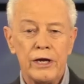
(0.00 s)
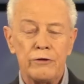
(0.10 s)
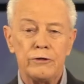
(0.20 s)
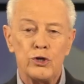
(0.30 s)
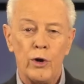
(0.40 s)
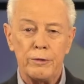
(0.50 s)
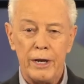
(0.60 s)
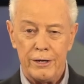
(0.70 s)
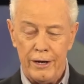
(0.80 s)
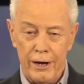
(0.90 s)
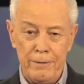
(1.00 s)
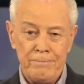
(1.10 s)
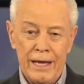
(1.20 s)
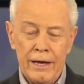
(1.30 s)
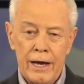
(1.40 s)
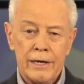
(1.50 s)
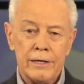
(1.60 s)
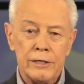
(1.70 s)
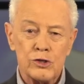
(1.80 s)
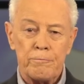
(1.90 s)
Thank you for joining me today. And
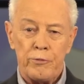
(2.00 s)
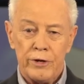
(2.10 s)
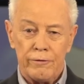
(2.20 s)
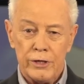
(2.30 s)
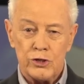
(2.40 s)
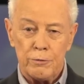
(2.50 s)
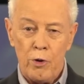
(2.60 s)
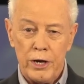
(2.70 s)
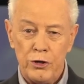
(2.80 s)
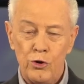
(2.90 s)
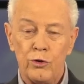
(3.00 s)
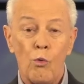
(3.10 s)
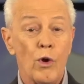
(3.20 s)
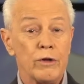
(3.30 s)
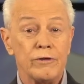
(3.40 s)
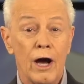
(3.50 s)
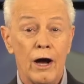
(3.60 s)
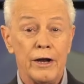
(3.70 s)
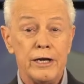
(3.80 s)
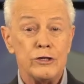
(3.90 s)
it is a privilege to bring you the Word of
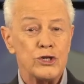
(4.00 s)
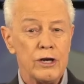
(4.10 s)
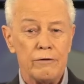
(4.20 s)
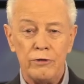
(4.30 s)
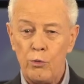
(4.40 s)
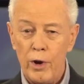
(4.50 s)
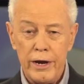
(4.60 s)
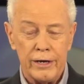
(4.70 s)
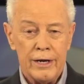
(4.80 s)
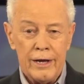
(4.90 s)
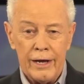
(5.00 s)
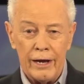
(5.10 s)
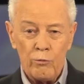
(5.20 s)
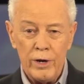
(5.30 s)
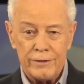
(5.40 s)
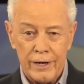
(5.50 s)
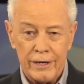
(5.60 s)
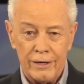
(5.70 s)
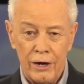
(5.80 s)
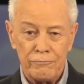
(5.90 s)
God each and every week. And we
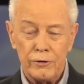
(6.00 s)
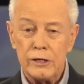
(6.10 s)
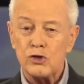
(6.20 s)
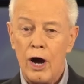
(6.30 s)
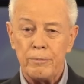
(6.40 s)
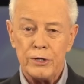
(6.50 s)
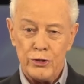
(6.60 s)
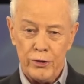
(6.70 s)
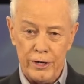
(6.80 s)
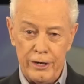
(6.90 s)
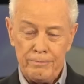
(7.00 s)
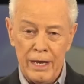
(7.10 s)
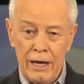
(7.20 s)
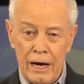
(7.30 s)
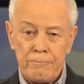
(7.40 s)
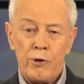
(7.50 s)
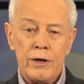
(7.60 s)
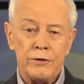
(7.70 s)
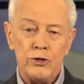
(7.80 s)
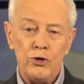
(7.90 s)
thank God for this opportunity. I
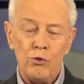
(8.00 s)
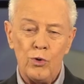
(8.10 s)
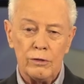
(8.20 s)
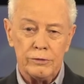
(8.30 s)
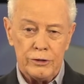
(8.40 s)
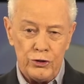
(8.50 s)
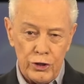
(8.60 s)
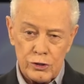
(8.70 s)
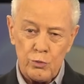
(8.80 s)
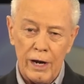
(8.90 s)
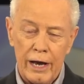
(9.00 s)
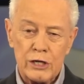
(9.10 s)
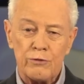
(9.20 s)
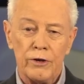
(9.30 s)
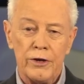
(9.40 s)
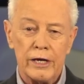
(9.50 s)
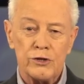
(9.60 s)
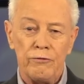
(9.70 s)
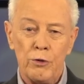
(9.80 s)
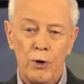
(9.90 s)
pray that you will just relax for the
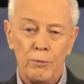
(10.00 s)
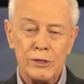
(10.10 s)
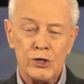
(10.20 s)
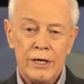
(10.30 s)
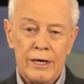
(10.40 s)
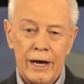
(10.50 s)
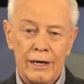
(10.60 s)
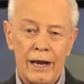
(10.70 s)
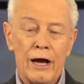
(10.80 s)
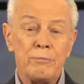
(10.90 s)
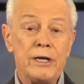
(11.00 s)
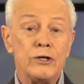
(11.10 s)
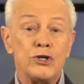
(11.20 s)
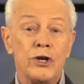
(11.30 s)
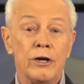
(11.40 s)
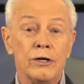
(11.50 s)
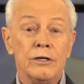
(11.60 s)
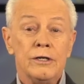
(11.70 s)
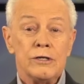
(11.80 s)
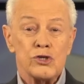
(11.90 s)
next few moments and allow me to share
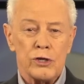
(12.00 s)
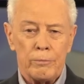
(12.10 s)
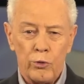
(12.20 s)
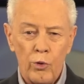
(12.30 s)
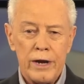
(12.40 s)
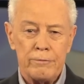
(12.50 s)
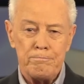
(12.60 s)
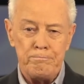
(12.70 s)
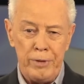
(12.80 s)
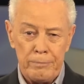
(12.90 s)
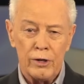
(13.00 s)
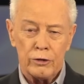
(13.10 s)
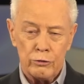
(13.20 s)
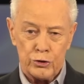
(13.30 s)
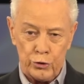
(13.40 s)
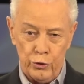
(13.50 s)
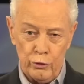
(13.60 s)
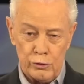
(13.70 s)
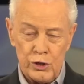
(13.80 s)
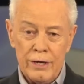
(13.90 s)
some great biblical
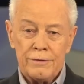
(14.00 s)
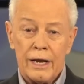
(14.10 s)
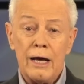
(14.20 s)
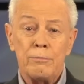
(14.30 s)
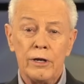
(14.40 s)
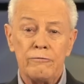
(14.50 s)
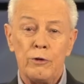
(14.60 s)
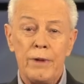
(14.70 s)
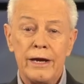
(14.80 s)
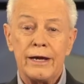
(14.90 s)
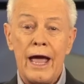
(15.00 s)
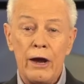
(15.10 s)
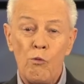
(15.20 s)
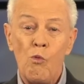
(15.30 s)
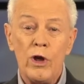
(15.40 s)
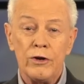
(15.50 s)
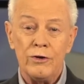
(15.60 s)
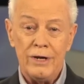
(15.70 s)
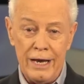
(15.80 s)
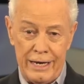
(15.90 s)
truths that I believe will make a
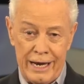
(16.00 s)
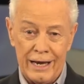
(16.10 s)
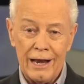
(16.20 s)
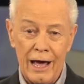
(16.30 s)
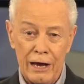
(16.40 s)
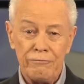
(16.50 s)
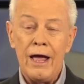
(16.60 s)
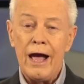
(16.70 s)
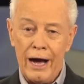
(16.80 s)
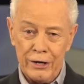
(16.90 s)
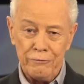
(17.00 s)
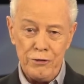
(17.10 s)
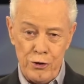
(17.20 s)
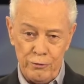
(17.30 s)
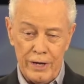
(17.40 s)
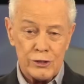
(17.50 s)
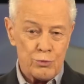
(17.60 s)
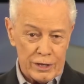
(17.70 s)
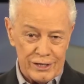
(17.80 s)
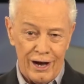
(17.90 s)
winner in life out of you. That's
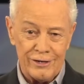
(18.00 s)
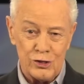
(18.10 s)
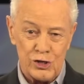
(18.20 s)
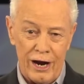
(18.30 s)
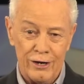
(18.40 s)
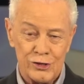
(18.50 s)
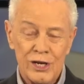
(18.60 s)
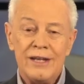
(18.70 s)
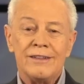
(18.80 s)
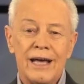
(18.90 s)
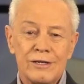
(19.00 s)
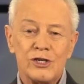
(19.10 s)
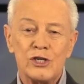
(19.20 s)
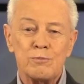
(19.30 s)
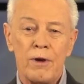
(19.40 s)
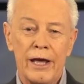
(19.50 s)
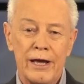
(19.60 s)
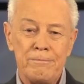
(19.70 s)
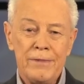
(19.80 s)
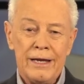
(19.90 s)
what God desires. That's His
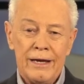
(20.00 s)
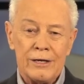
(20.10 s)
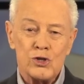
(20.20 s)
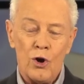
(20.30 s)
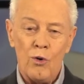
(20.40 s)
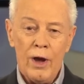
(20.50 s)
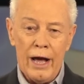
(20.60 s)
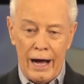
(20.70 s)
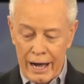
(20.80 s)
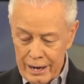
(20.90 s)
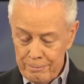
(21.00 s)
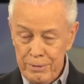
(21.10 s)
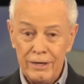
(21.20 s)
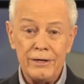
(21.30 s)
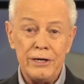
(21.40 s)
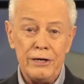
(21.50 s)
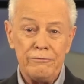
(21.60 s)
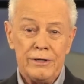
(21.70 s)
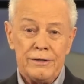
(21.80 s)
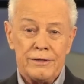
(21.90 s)
plan. And so I
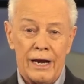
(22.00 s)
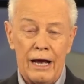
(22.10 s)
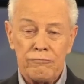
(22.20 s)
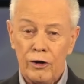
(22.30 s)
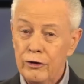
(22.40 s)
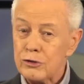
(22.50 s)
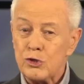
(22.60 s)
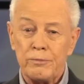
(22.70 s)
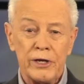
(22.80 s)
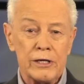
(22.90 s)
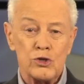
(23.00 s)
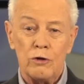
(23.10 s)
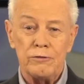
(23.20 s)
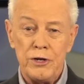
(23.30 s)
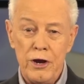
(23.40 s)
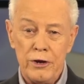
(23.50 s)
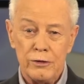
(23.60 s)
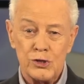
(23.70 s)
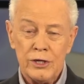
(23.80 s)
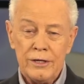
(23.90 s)
believe that I've learned some things over the
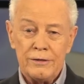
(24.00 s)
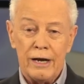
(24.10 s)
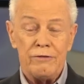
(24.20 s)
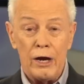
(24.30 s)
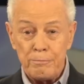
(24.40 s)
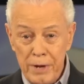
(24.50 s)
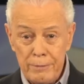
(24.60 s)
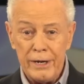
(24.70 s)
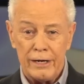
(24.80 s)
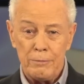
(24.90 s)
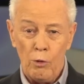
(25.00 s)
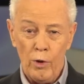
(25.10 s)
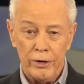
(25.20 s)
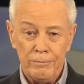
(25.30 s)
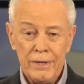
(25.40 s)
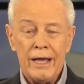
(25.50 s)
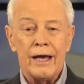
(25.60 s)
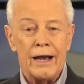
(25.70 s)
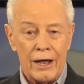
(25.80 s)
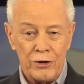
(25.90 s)
years that have helped me become a winner,
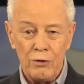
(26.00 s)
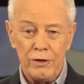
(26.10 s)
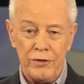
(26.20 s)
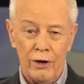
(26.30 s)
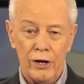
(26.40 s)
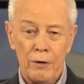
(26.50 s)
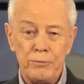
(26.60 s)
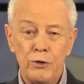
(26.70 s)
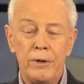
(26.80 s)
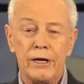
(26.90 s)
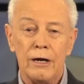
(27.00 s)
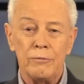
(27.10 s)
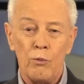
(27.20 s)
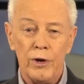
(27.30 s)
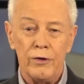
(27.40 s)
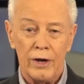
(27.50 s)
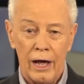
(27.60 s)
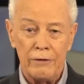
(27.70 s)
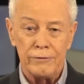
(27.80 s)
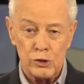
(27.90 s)
and I know that they'll help you become the winner in
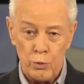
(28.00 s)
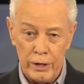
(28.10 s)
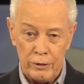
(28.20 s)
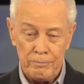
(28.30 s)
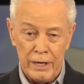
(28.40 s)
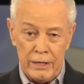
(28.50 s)
life as well.